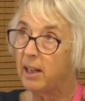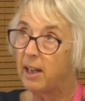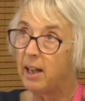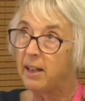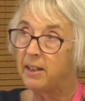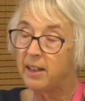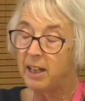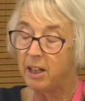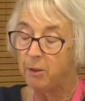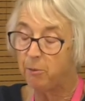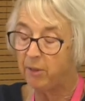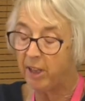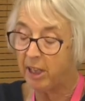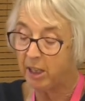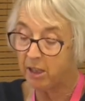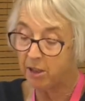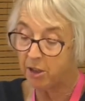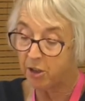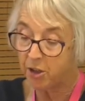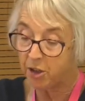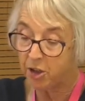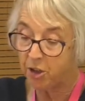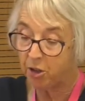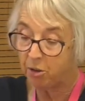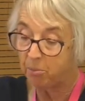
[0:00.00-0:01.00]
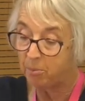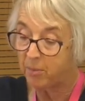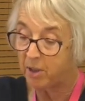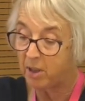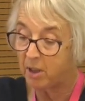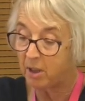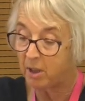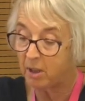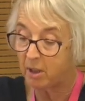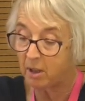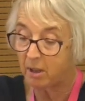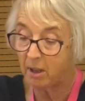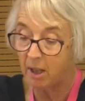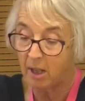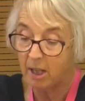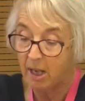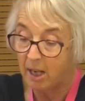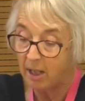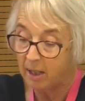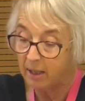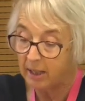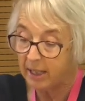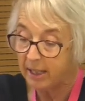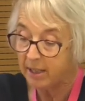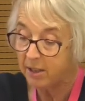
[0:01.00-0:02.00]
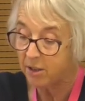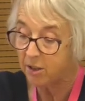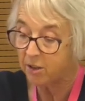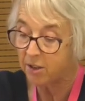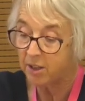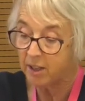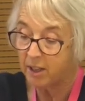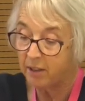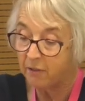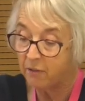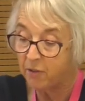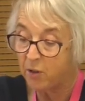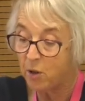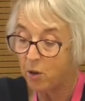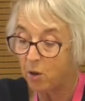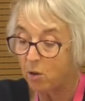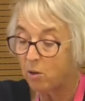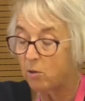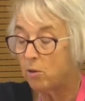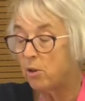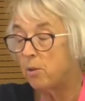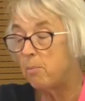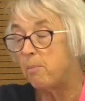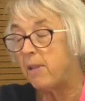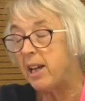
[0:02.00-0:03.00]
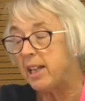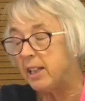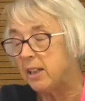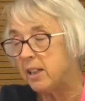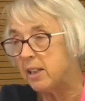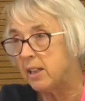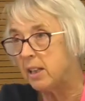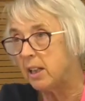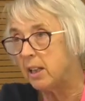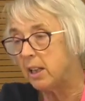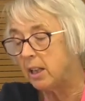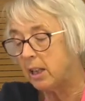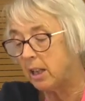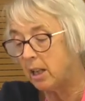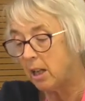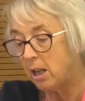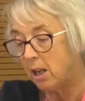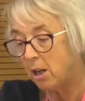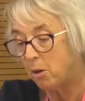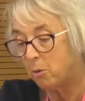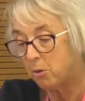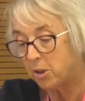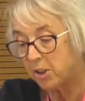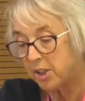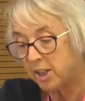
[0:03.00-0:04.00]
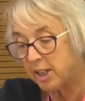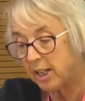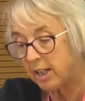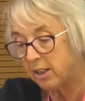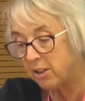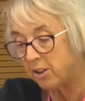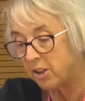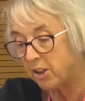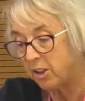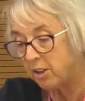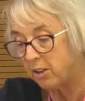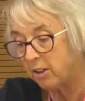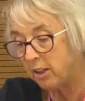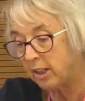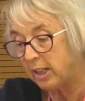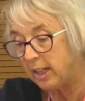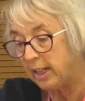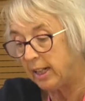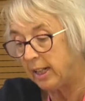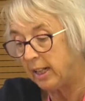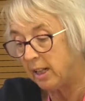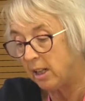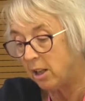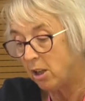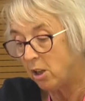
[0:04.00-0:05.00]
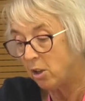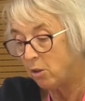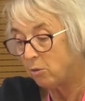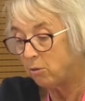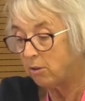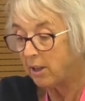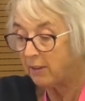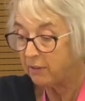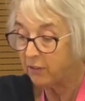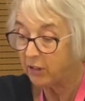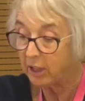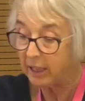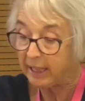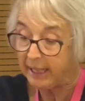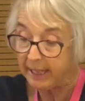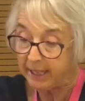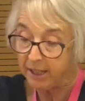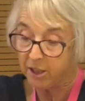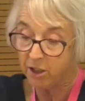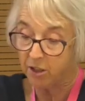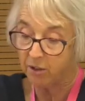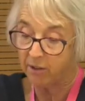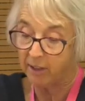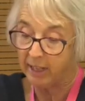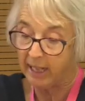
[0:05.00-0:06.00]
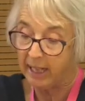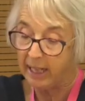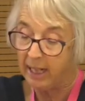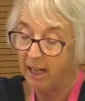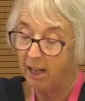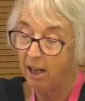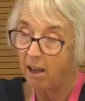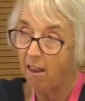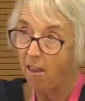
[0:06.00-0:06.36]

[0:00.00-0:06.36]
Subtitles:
I think we can assume her letters, if not romantic, were certainly revelatory.